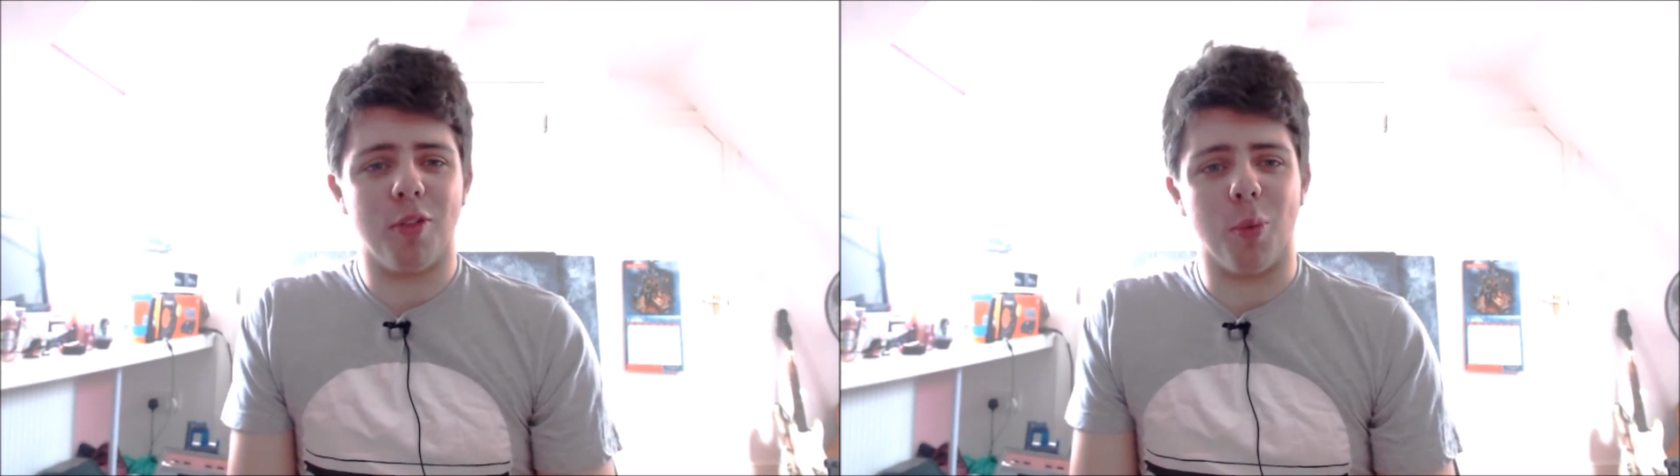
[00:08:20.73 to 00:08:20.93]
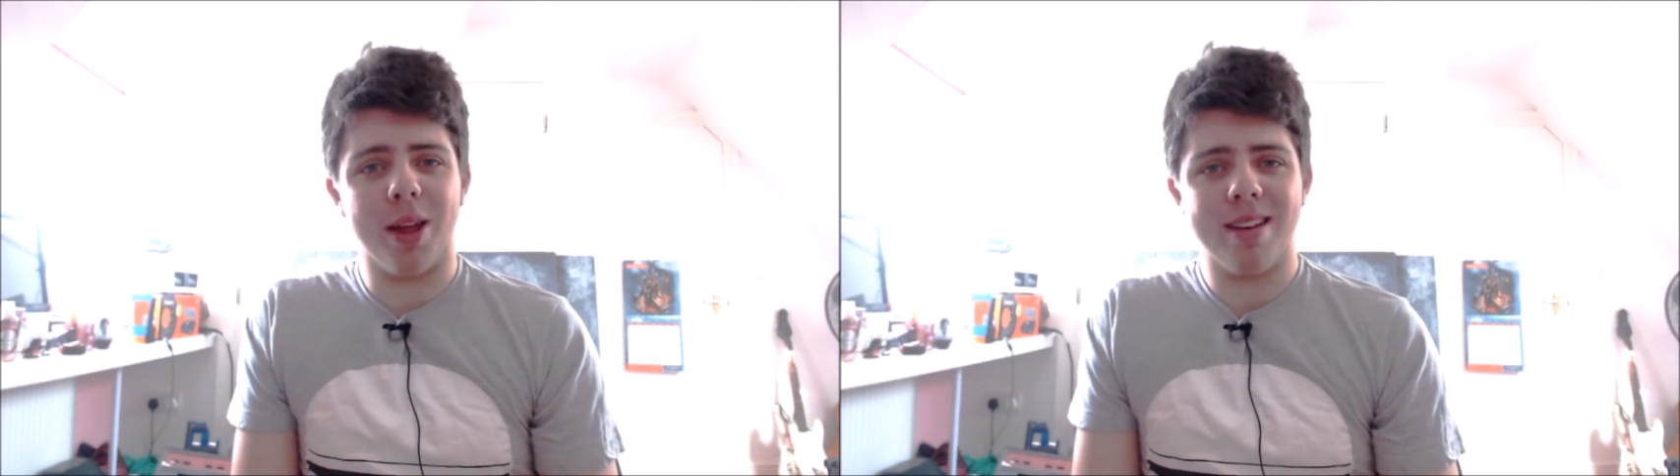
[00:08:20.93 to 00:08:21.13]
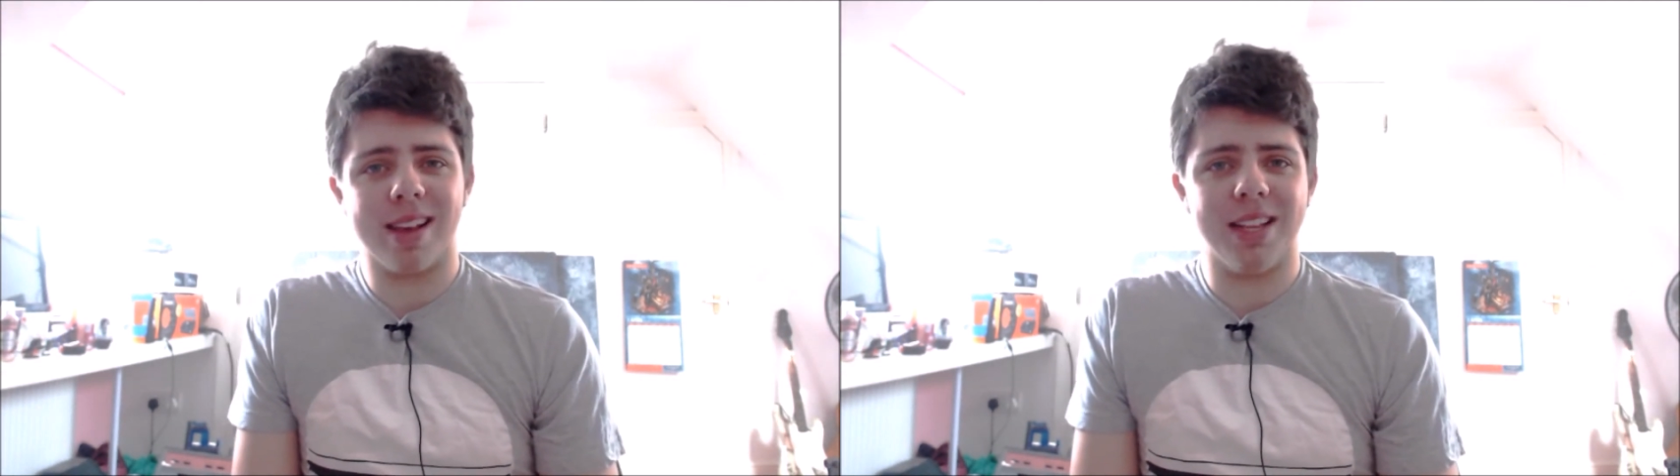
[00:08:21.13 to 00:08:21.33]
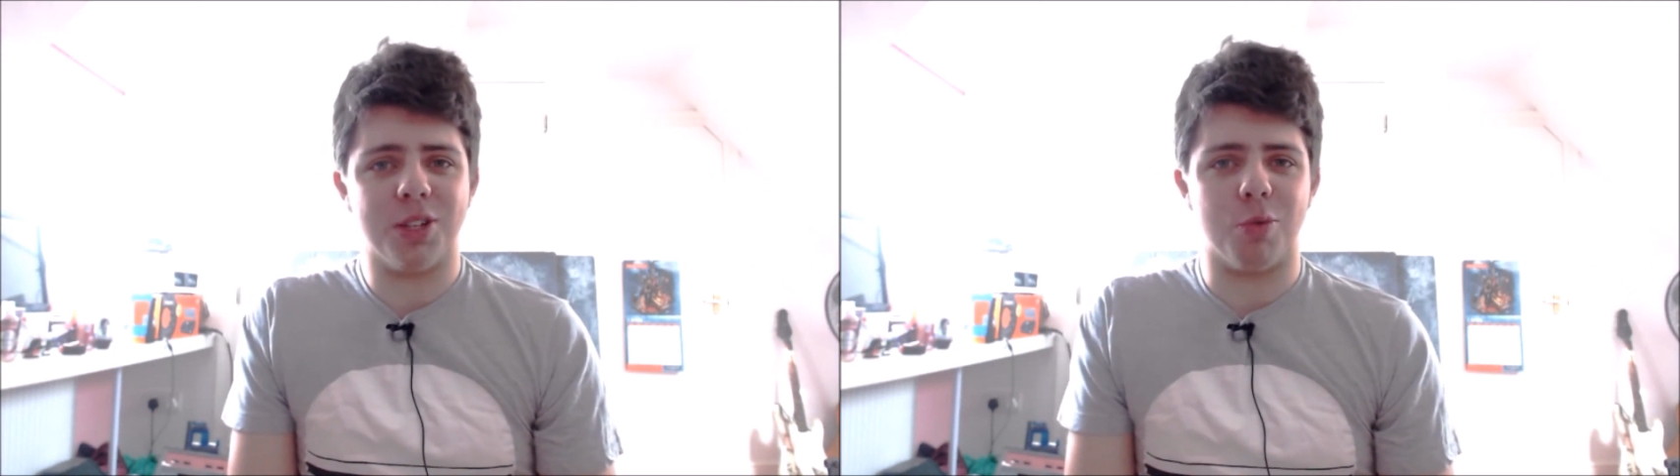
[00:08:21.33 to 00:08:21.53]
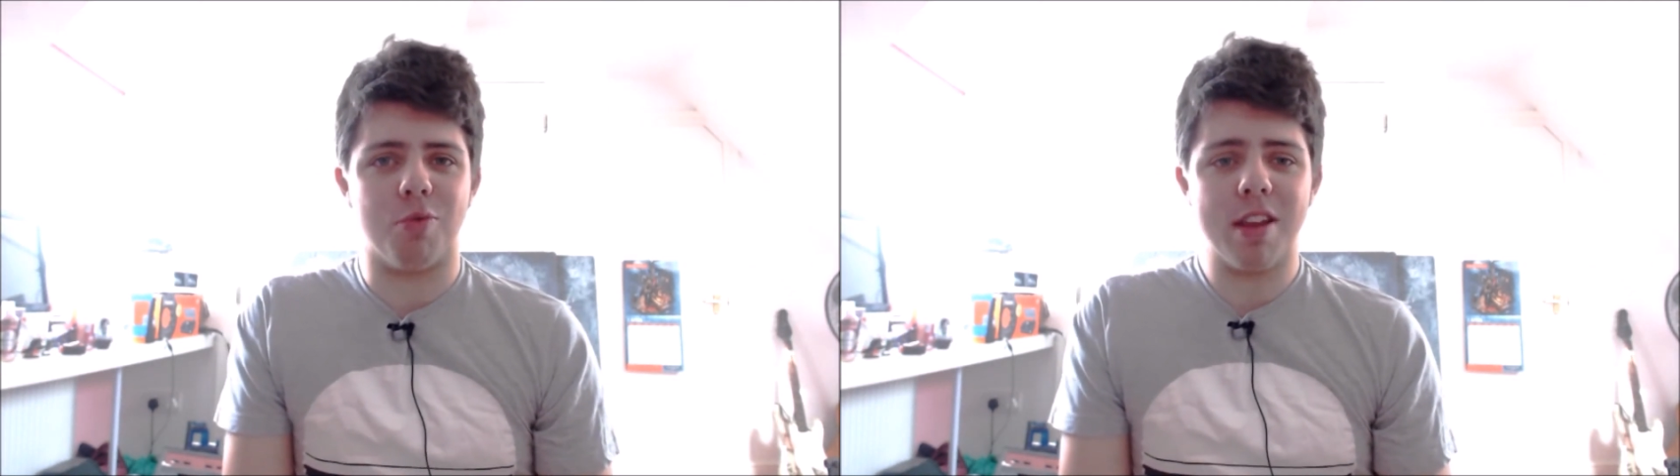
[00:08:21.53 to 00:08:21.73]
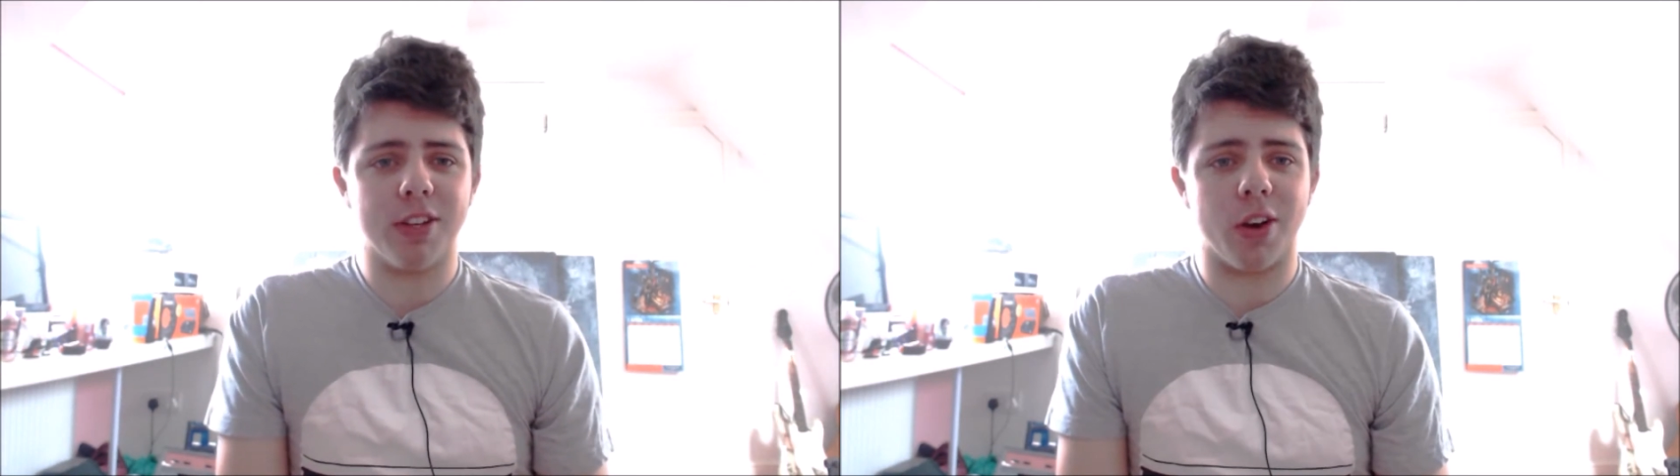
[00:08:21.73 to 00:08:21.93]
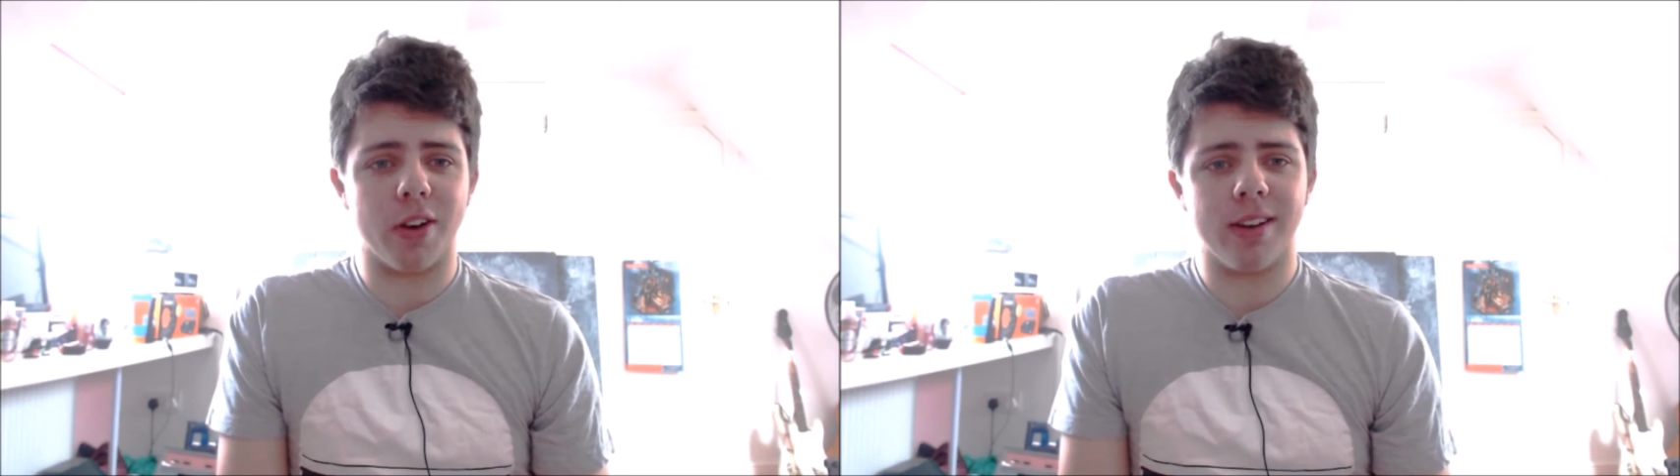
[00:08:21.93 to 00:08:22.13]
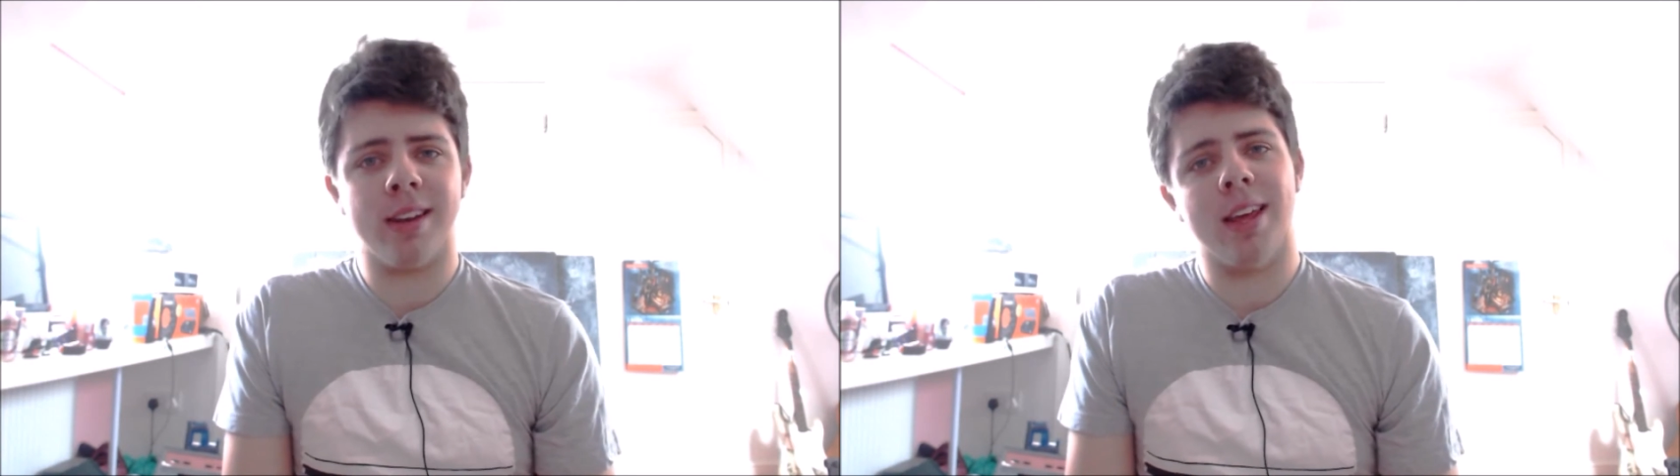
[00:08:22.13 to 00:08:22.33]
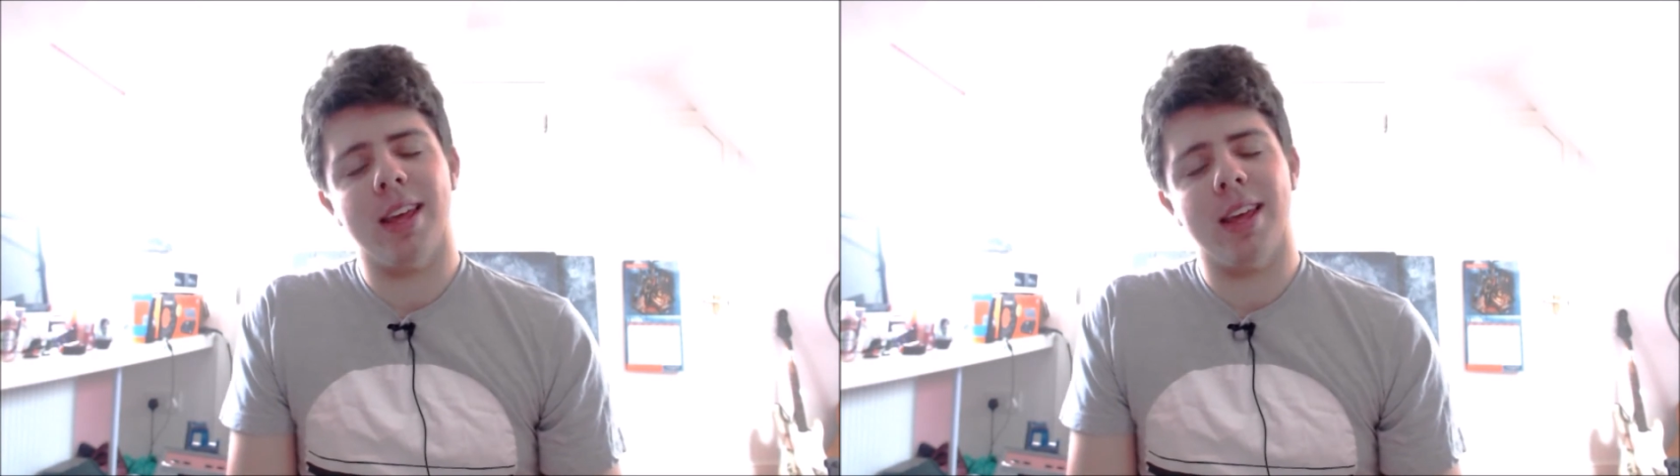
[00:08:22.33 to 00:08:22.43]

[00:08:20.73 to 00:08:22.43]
the win against a Reaver Titan